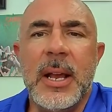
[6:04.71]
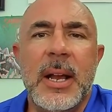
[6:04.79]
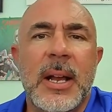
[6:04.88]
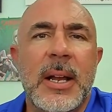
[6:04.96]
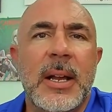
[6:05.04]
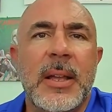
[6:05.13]

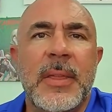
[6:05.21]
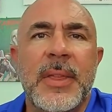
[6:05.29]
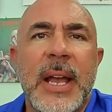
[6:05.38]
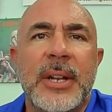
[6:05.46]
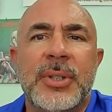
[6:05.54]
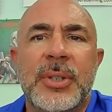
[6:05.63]

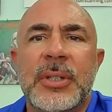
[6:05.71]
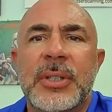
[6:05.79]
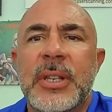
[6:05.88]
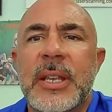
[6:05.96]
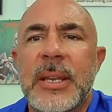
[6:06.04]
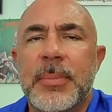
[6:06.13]
That should
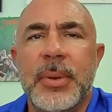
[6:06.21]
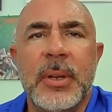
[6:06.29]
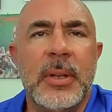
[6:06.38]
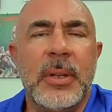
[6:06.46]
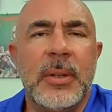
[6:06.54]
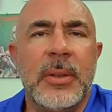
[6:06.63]
keep
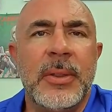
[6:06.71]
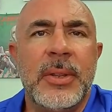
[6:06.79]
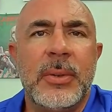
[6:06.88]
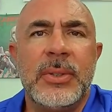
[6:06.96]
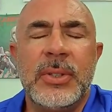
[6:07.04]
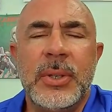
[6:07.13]

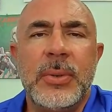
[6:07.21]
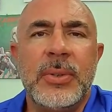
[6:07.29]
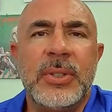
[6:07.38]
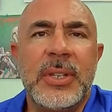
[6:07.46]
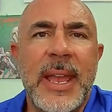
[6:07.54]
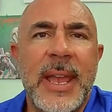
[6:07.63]
those two
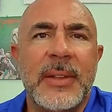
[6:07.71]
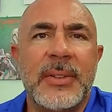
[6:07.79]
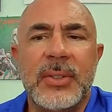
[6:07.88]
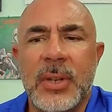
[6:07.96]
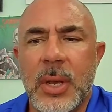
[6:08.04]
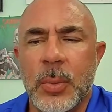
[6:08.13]

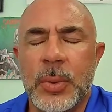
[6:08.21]
scans